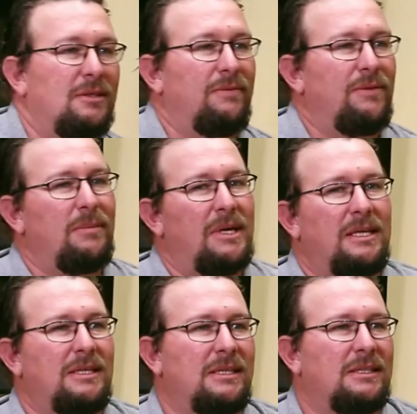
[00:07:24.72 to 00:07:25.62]
the
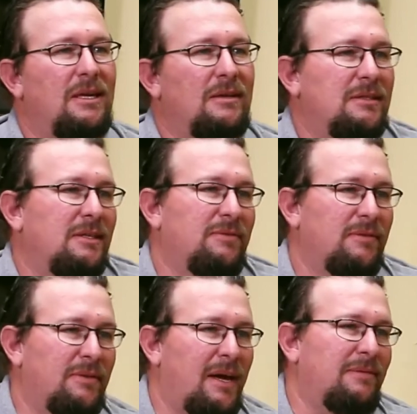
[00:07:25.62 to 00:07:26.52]
fumigation is guaranteed
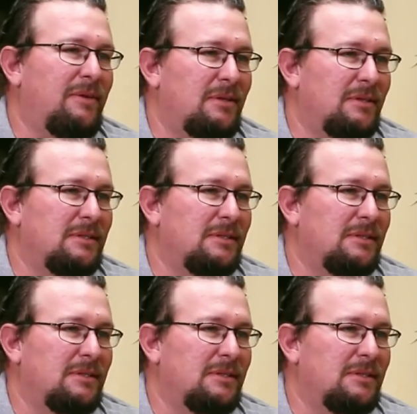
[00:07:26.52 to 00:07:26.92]
for 5 years.